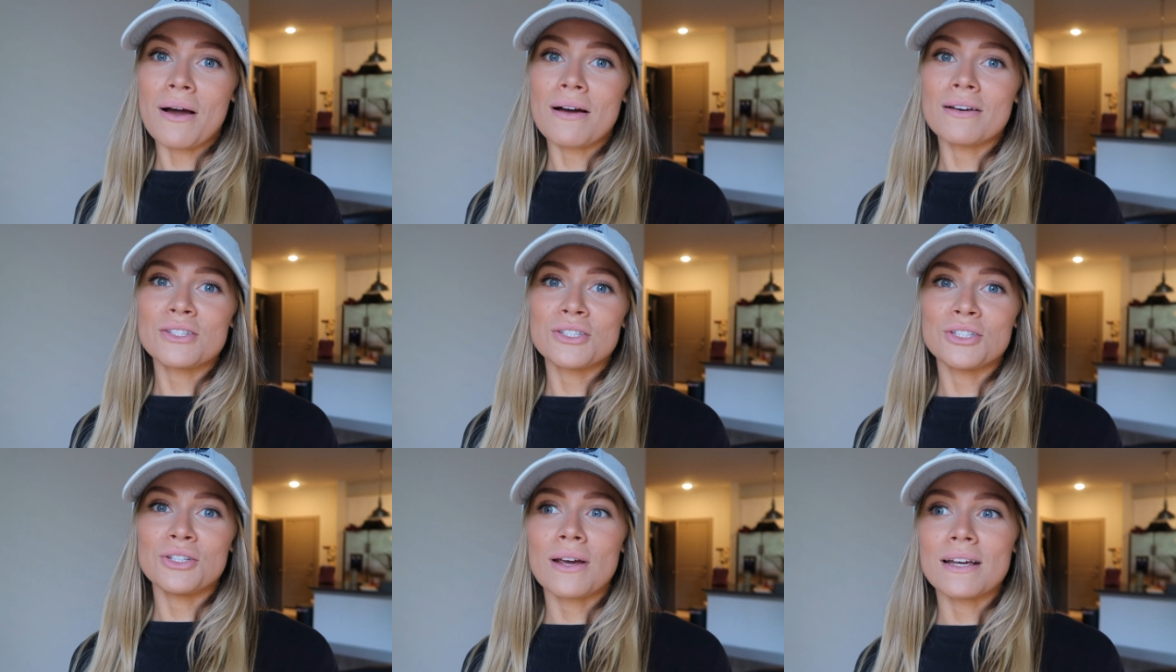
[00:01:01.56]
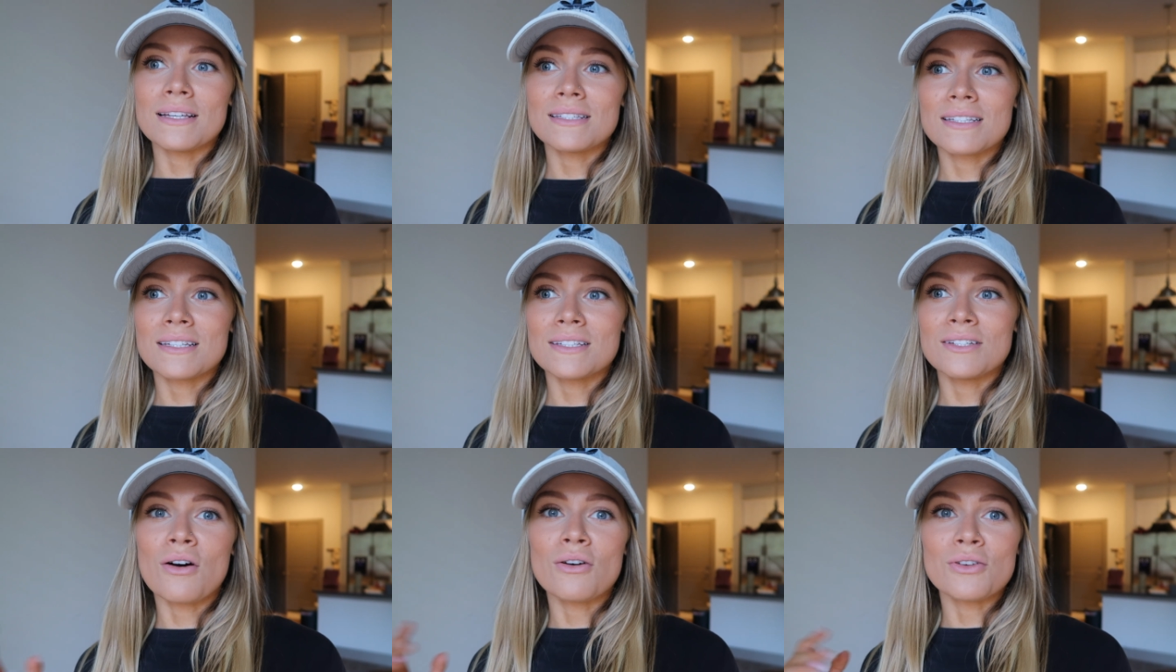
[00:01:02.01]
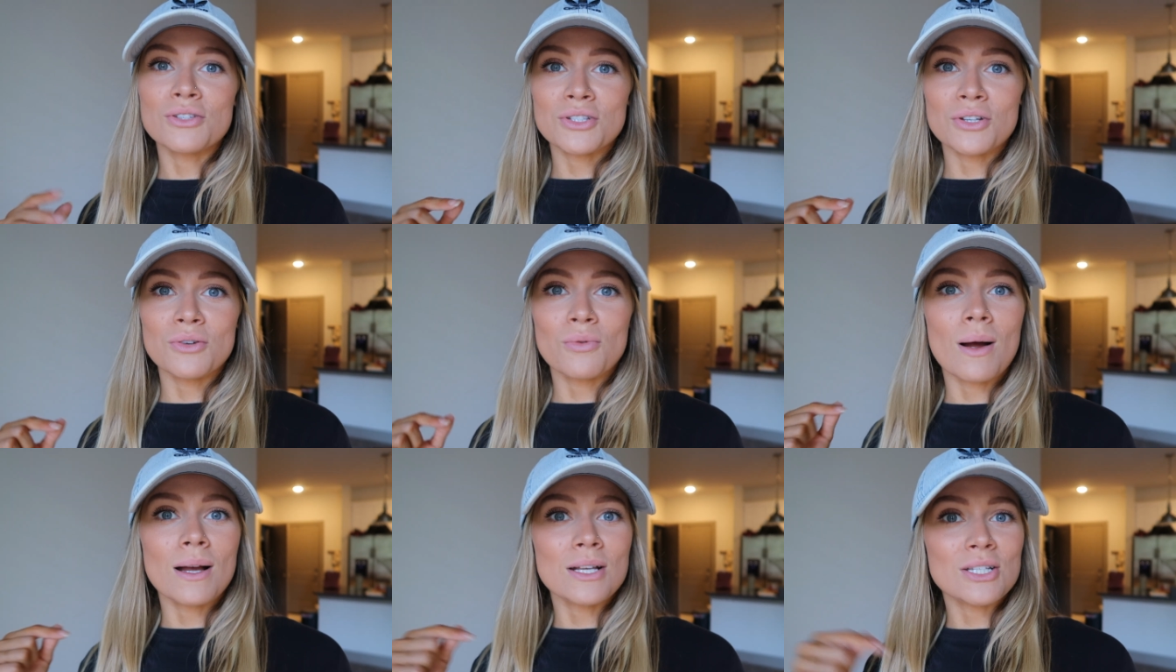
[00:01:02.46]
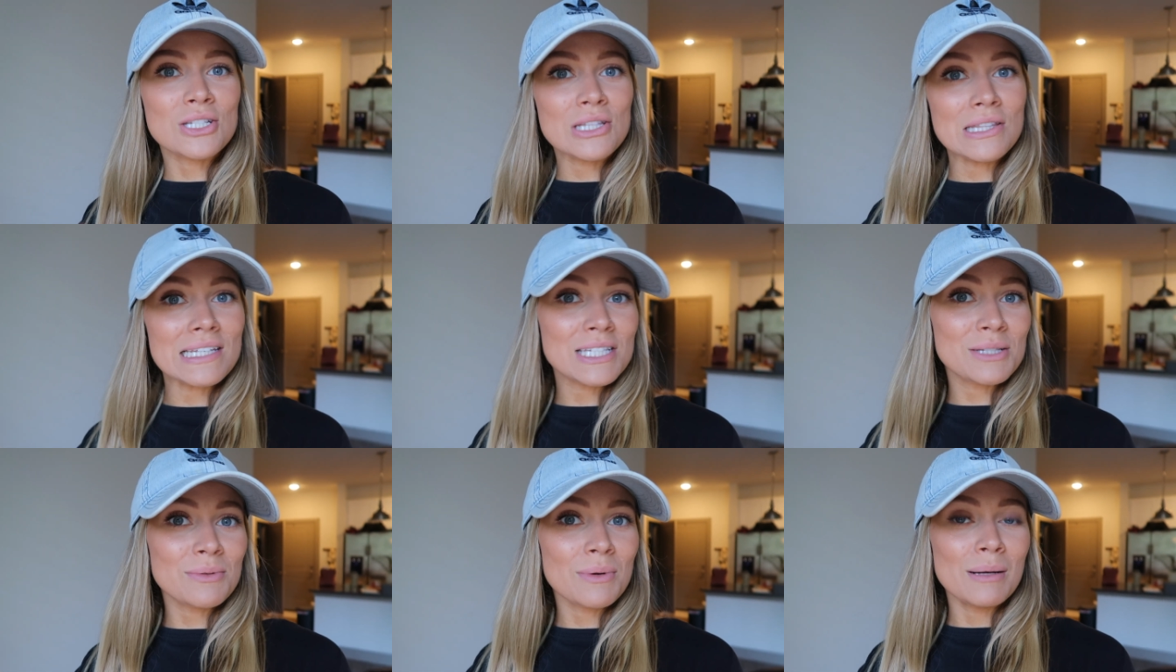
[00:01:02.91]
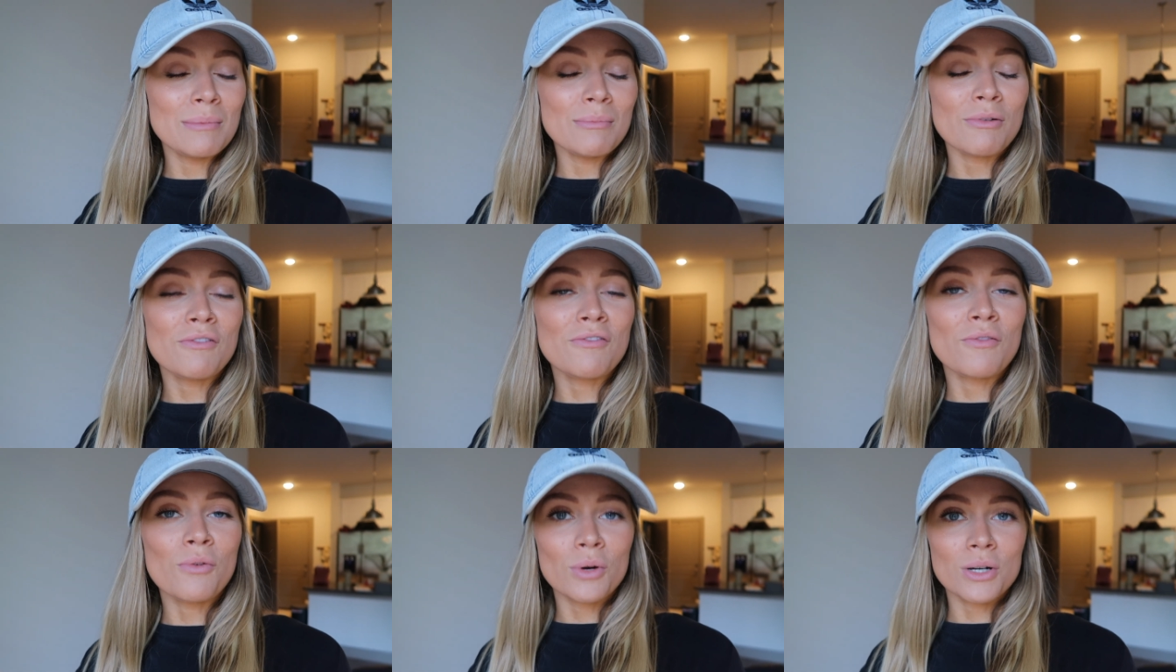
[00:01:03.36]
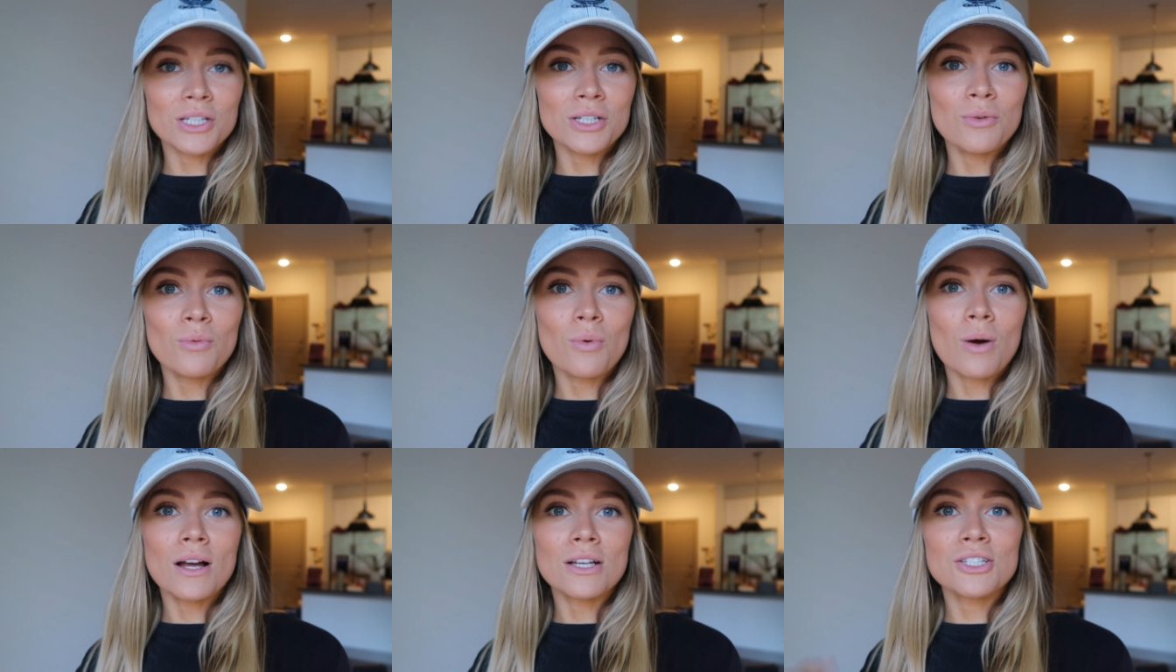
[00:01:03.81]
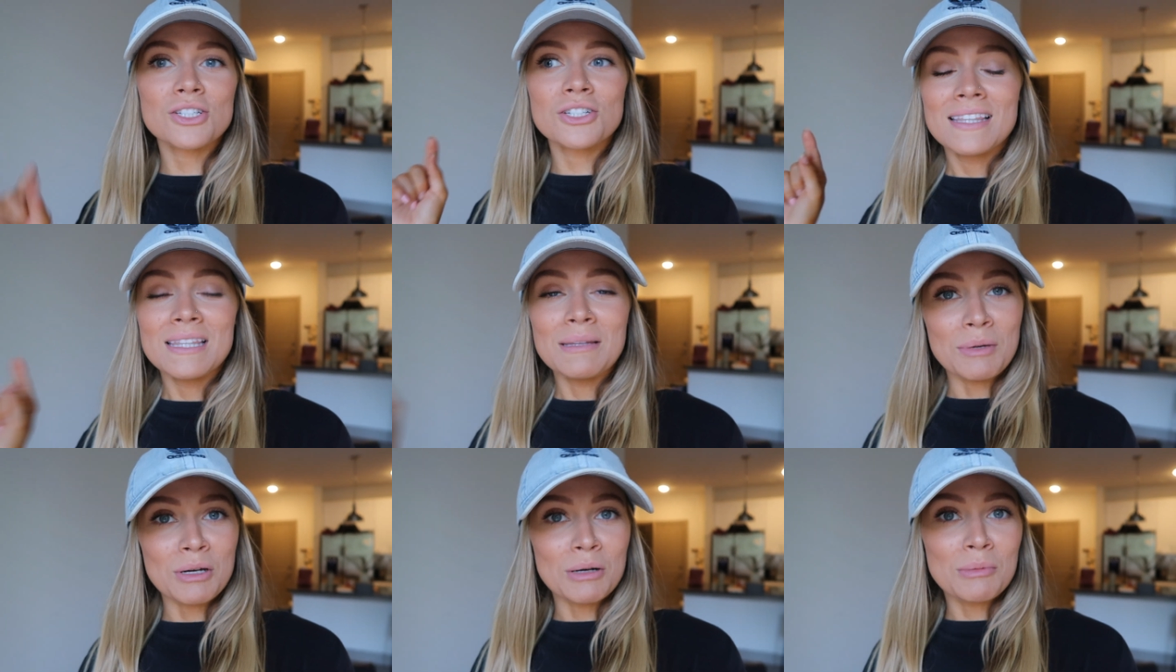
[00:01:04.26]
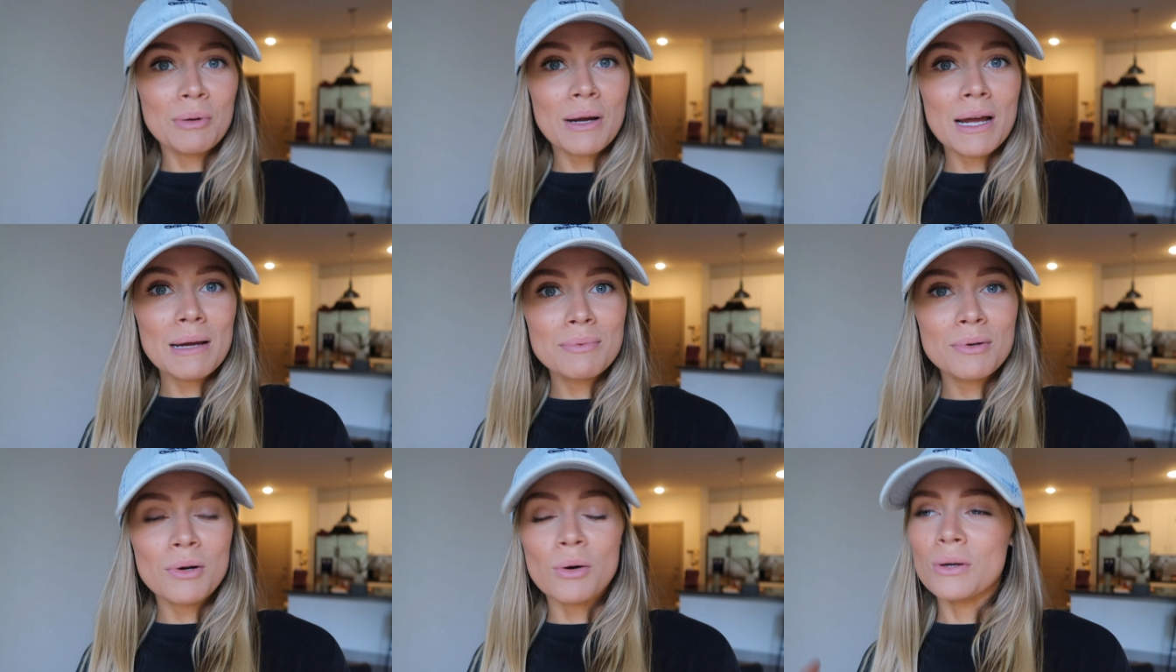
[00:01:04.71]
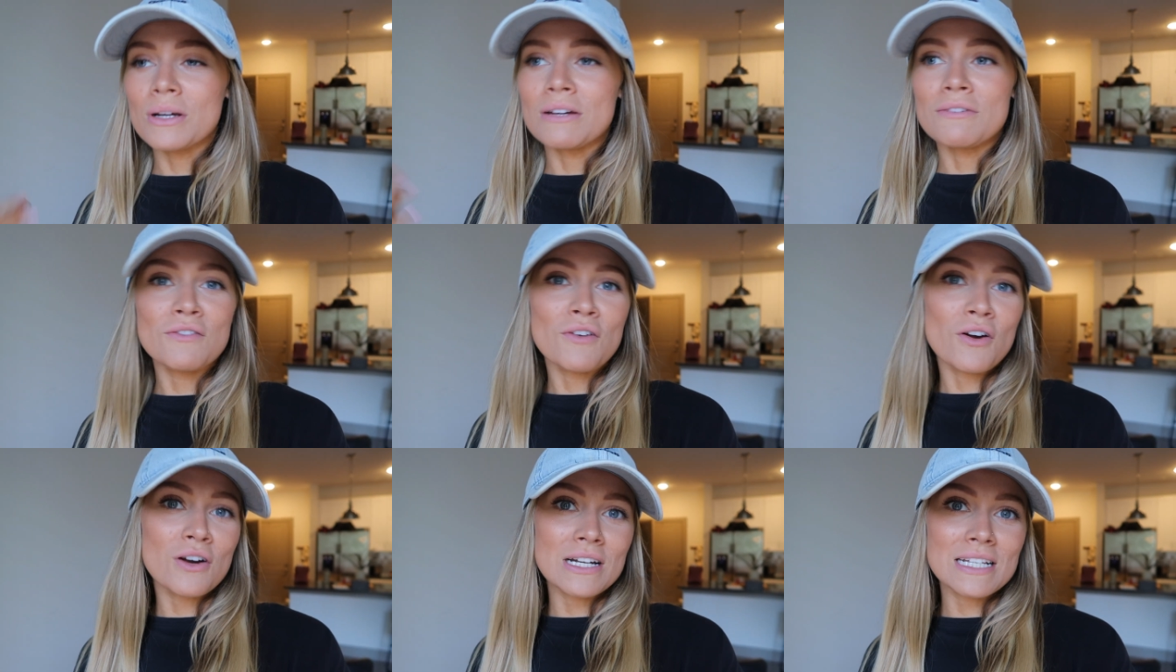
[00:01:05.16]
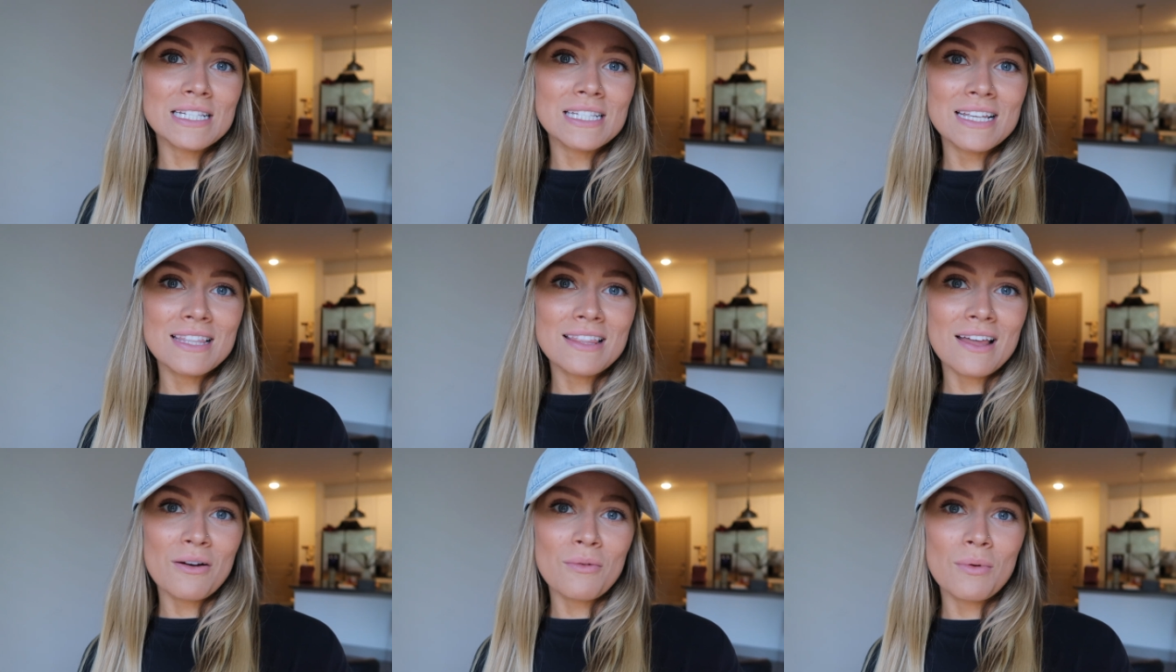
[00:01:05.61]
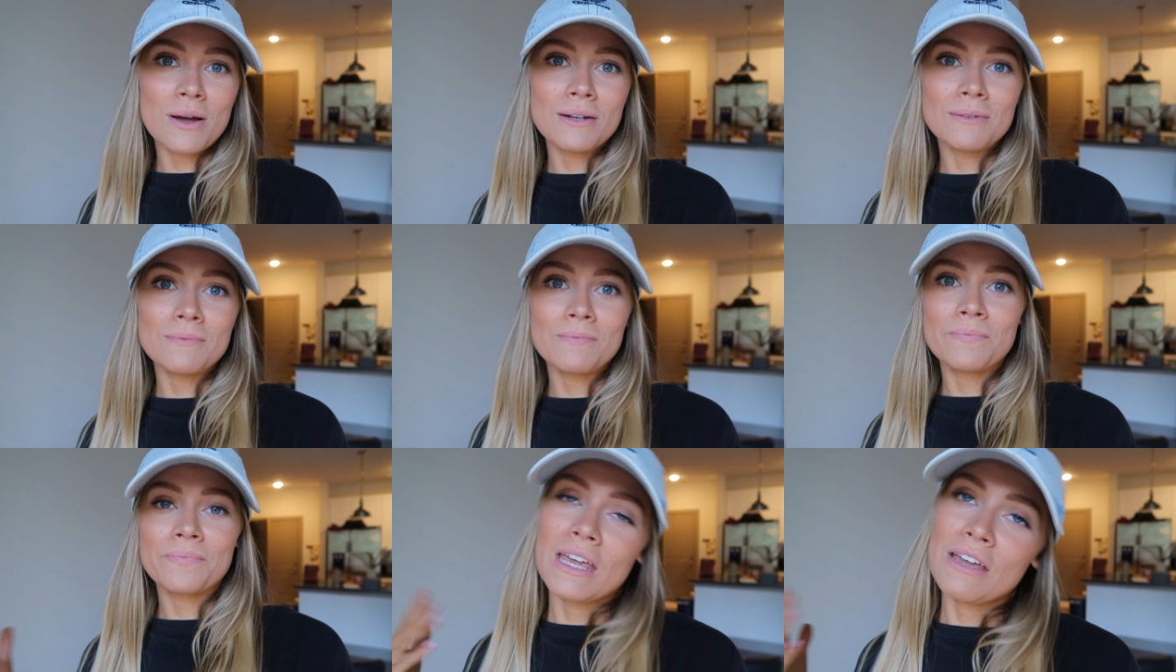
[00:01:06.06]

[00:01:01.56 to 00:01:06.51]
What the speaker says: out so you guys can also watch this one before you watch the meal prep, or if you've already seen that one,